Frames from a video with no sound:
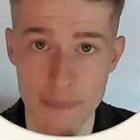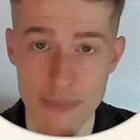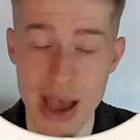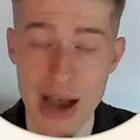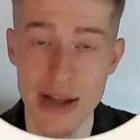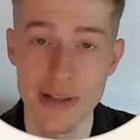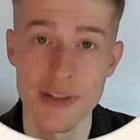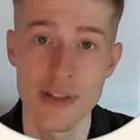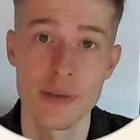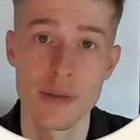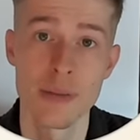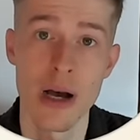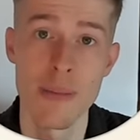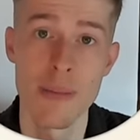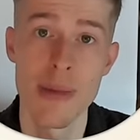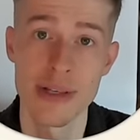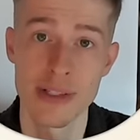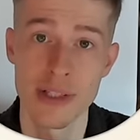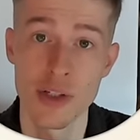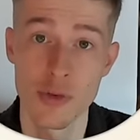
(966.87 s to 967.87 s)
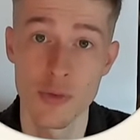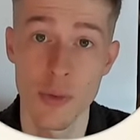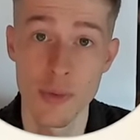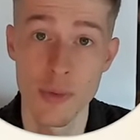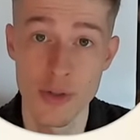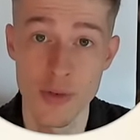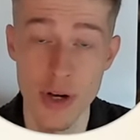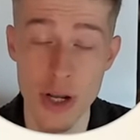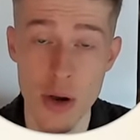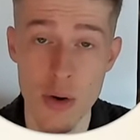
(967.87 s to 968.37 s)
That's my message
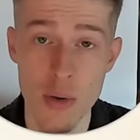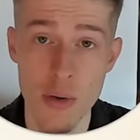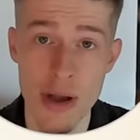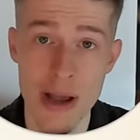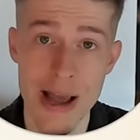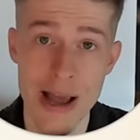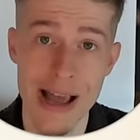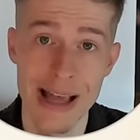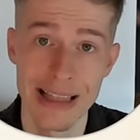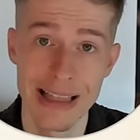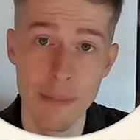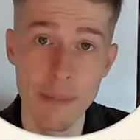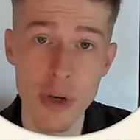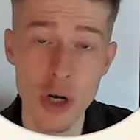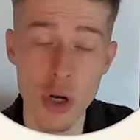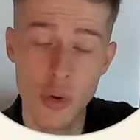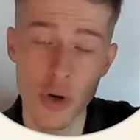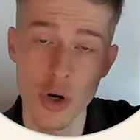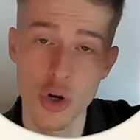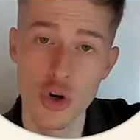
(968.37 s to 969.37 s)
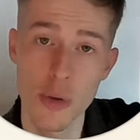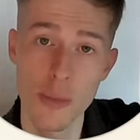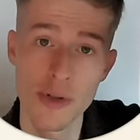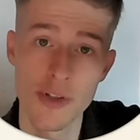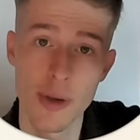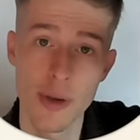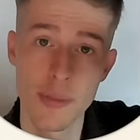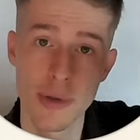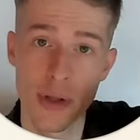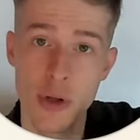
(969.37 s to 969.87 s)
from this video. Let me know in the
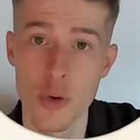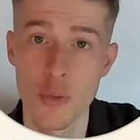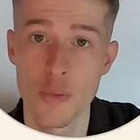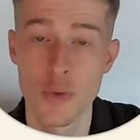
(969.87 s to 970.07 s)
comments down below